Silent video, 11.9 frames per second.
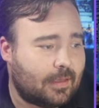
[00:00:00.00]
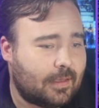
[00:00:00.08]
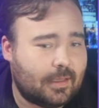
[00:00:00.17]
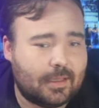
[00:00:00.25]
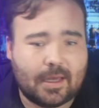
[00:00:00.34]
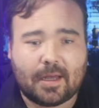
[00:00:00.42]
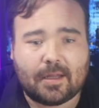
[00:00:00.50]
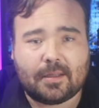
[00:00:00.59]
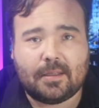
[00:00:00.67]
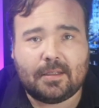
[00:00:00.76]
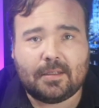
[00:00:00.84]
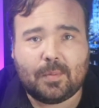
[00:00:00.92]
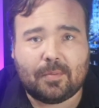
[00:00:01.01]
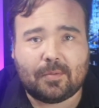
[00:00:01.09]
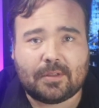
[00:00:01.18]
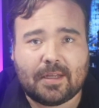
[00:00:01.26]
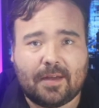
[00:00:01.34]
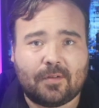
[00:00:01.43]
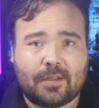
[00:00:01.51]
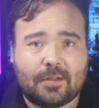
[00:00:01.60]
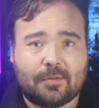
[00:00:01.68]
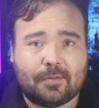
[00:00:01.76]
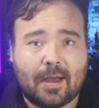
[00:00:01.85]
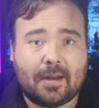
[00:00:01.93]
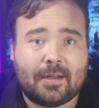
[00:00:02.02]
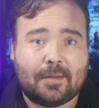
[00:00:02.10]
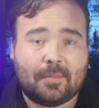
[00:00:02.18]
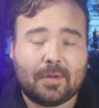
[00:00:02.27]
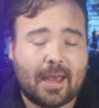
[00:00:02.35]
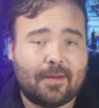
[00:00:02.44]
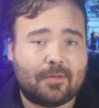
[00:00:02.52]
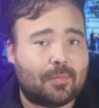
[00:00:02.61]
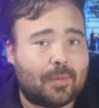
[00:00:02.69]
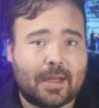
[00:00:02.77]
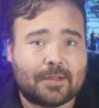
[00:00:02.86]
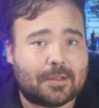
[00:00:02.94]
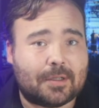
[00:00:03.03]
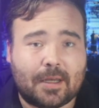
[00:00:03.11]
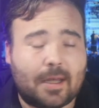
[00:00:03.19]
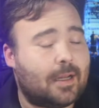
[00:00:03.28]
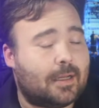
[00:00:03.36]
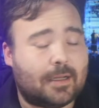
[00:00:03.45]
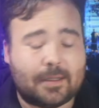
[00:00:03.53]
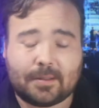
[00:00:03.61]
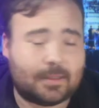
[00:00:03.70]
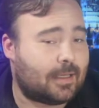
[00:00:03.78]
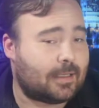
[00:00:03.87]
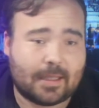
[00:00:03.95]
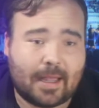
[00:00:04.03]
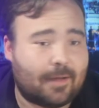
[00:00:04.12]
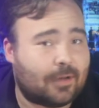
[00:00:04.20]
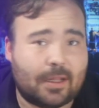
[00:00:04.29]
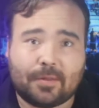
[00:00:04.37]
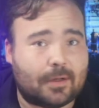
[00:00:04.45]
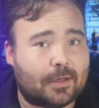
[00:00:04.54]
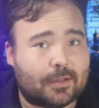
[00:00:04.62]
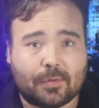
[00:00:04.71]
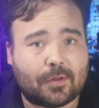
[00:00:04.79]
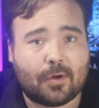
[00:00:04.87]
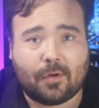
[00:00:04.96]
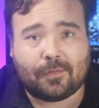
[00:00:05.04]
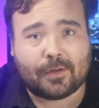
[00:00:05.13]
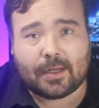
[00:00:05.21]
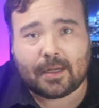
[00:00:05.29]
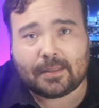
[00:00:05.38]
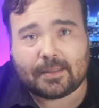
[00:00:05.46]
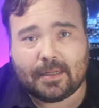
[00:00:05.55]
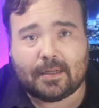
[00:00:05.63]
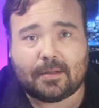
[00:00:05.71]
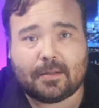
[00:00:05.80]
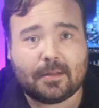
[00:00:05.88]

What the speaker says: Yeah, these people definitely do not need to be having a badge and a gun, and it doesn't have anything to do with COVID-19.